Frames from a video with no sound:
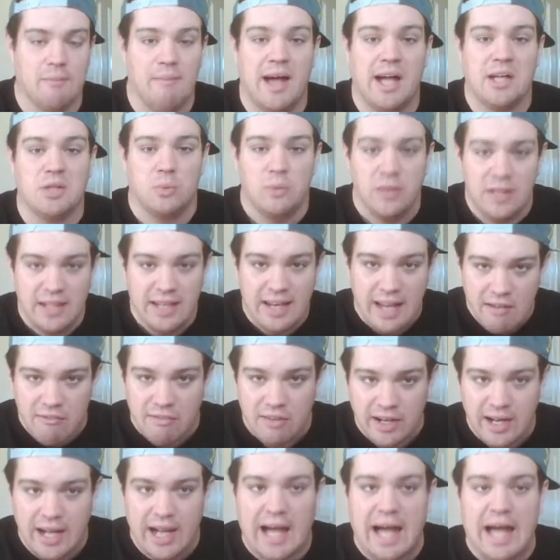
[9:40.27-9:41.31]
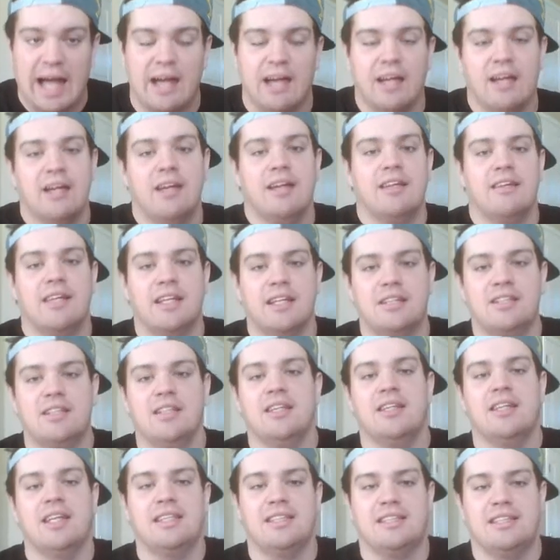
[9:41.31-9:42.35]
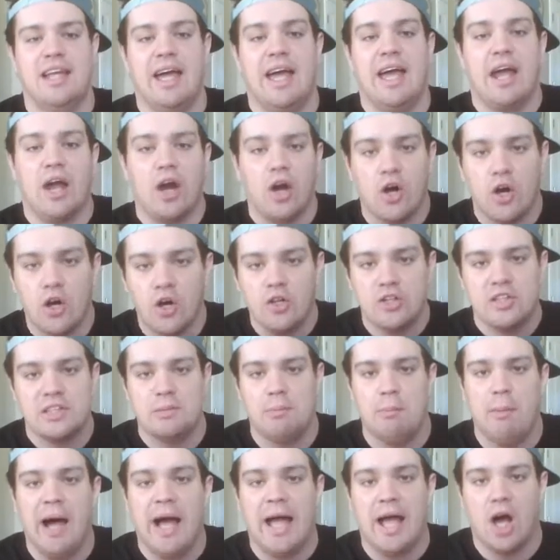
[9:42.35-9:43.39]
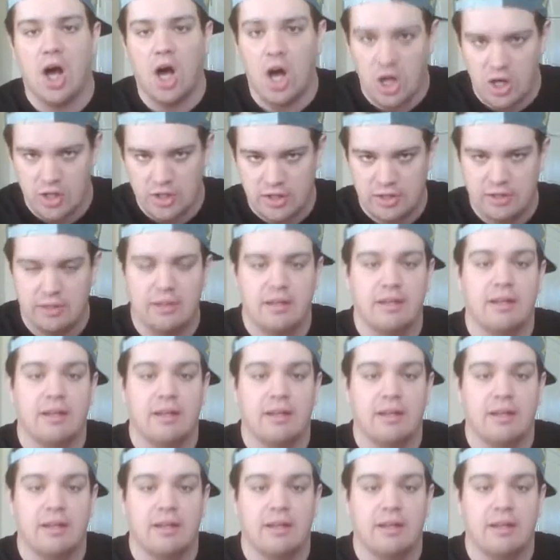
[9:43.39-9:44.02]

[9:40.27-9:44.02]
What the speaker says: A match we never got that to this day hurts my heart.